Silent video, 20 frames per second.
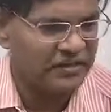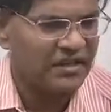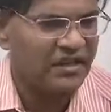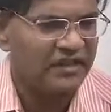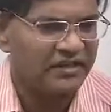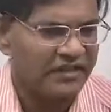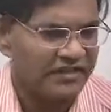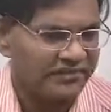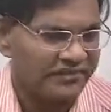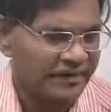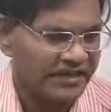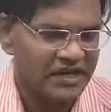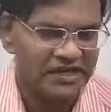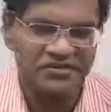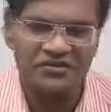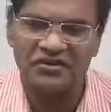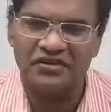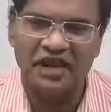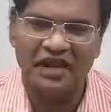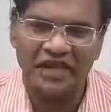the speaker
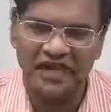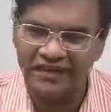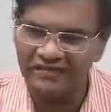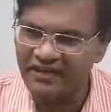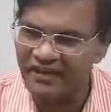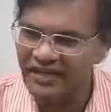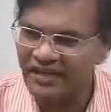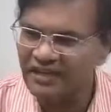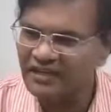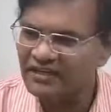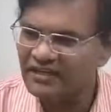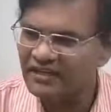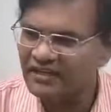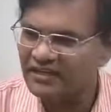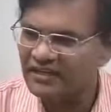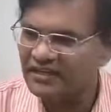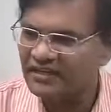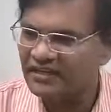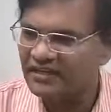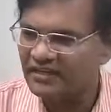should not have any
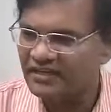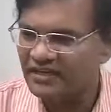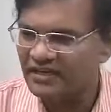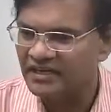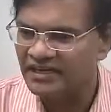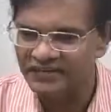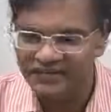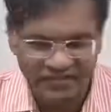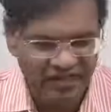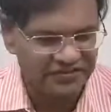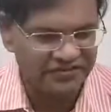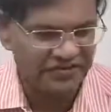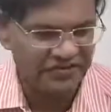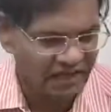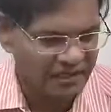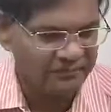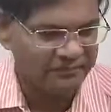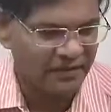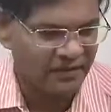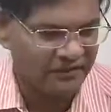
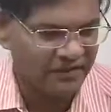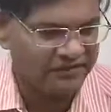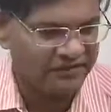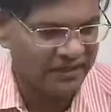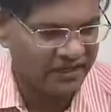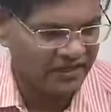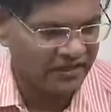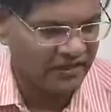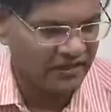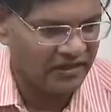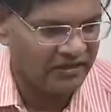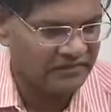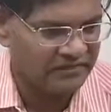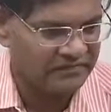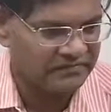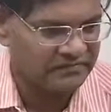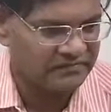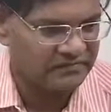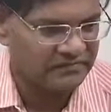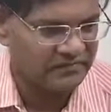discretionary powers at all.
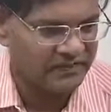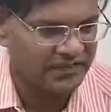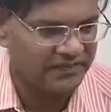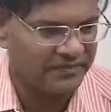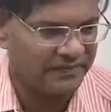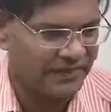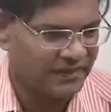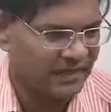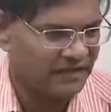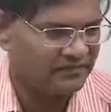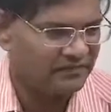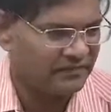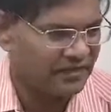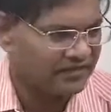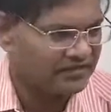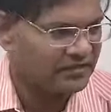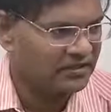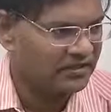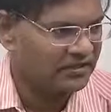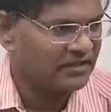The speaker
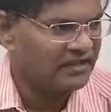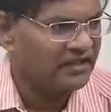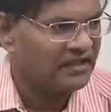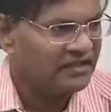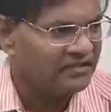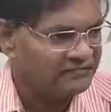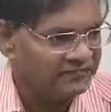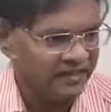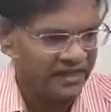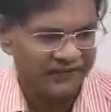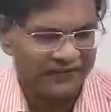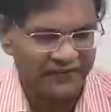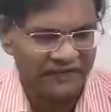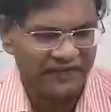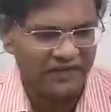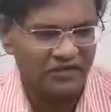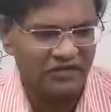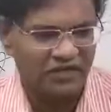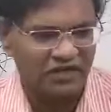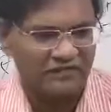must verify the
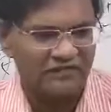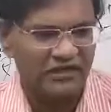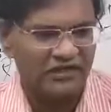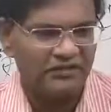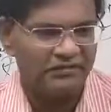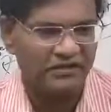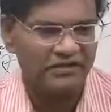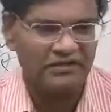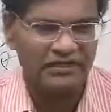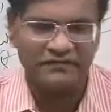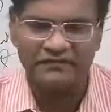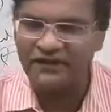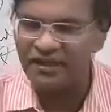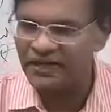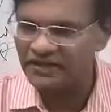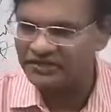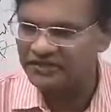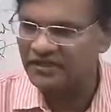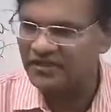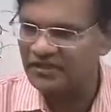no confidence motion for
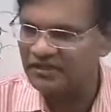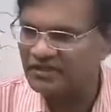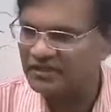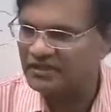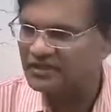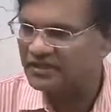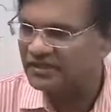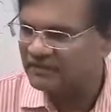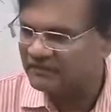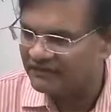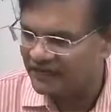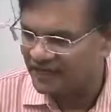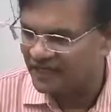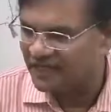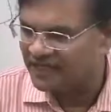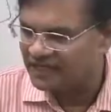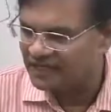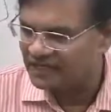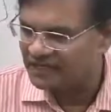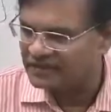its
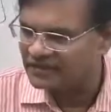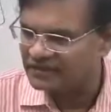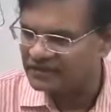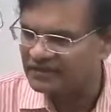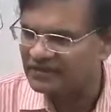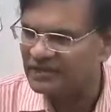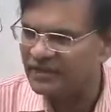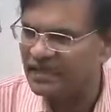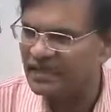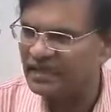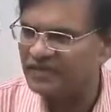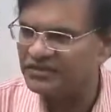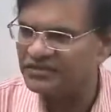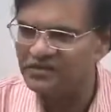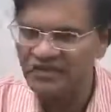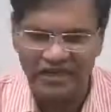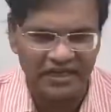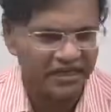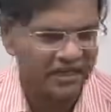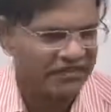validity and should
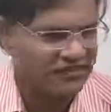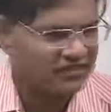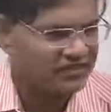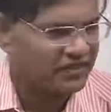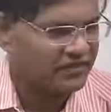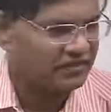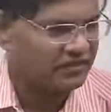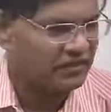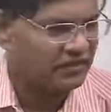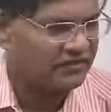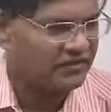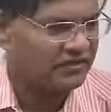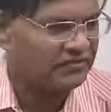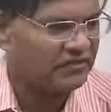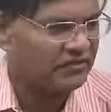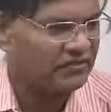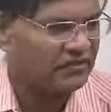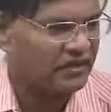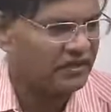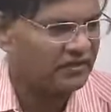introduce the no confidence
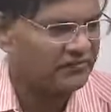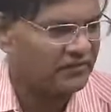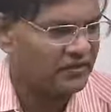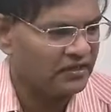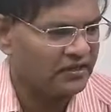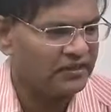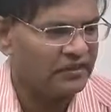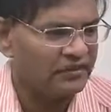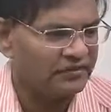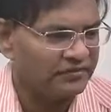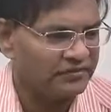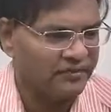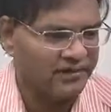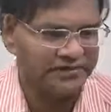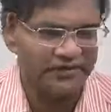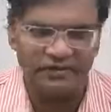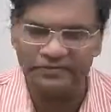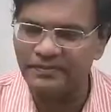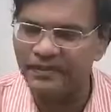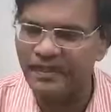motion on the floor of the house by
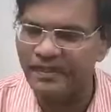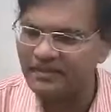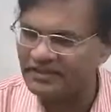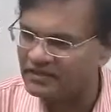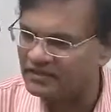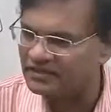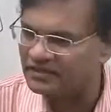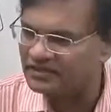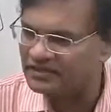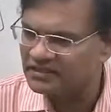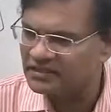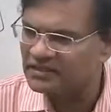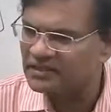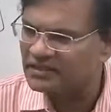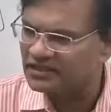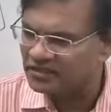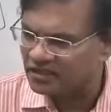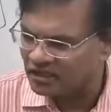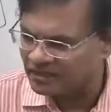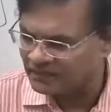suspending the
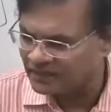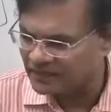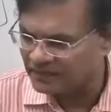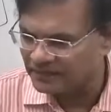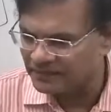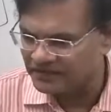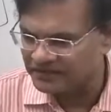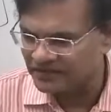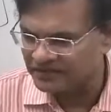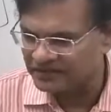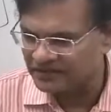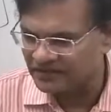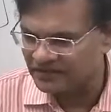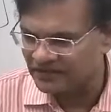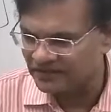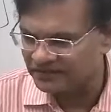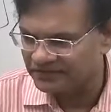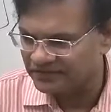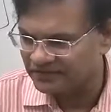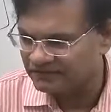normal business of the
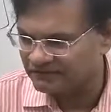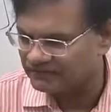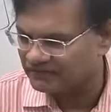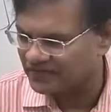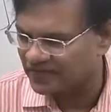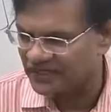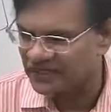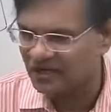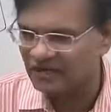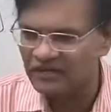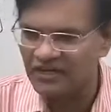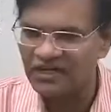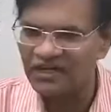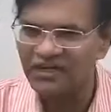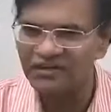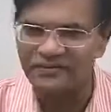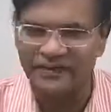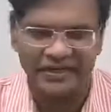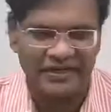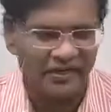house. And how did the
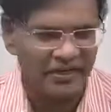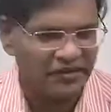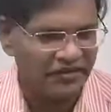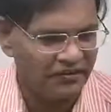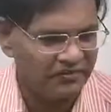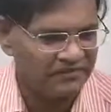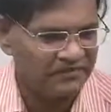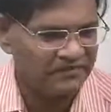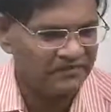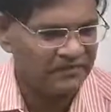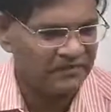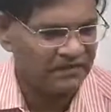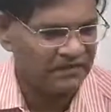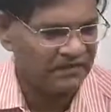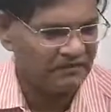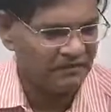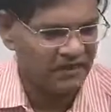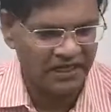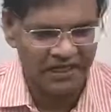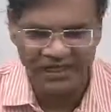speaker do?
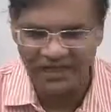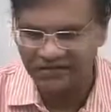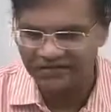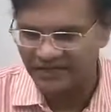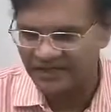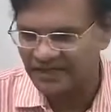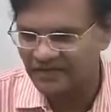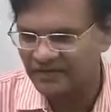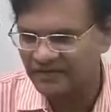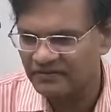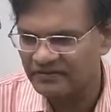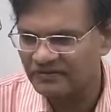What did the speaker do?